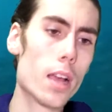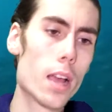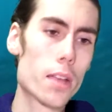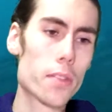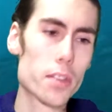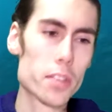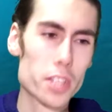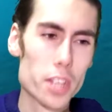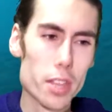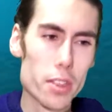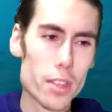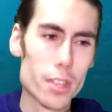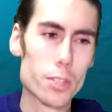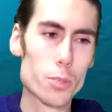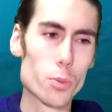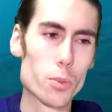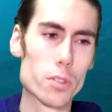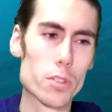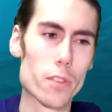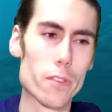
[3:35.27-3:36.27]
and they said
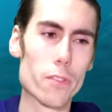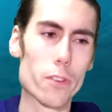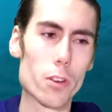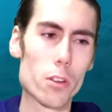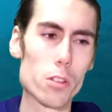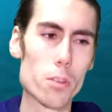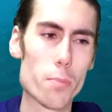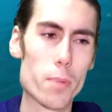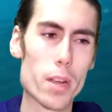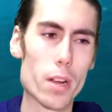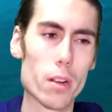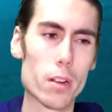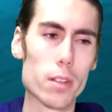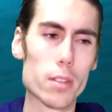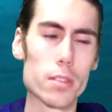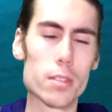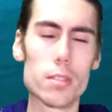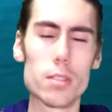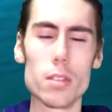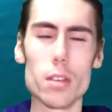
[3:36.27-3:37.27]
this was the first
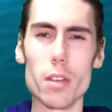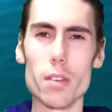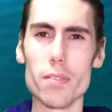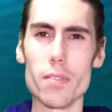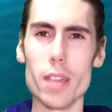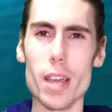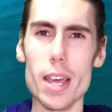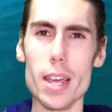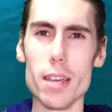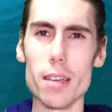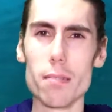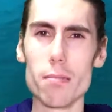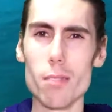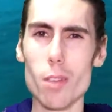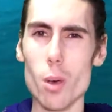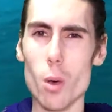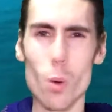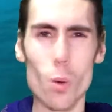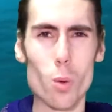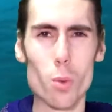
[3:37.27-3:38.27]
appearance of like
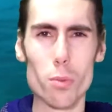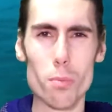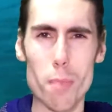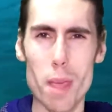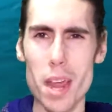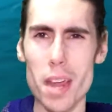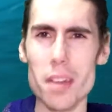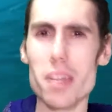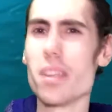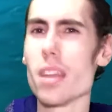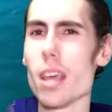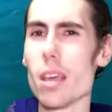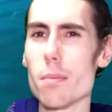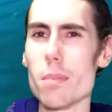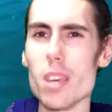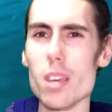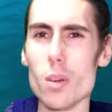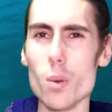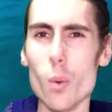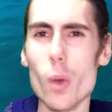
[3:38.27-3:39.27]
old man
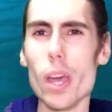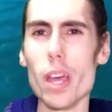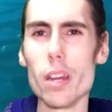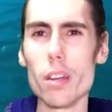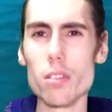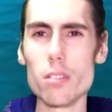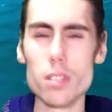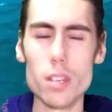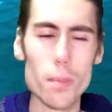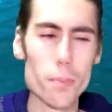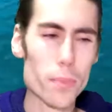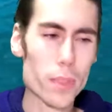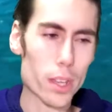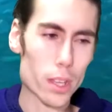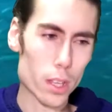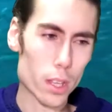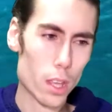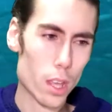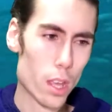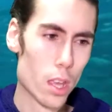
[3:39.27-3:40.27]
Damian Wayne or something.